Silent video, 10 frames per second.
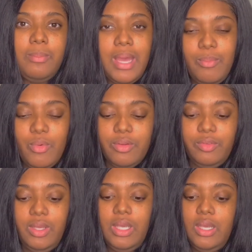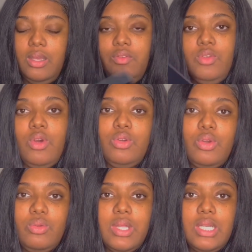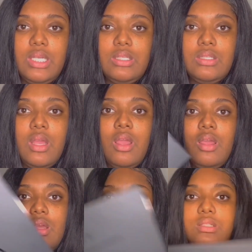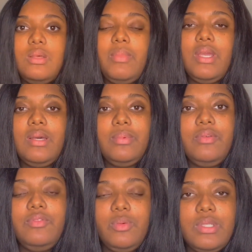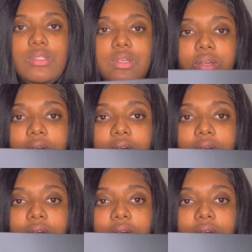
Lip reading: by Morphe. If you don't know who that is, he's a makeup influencer,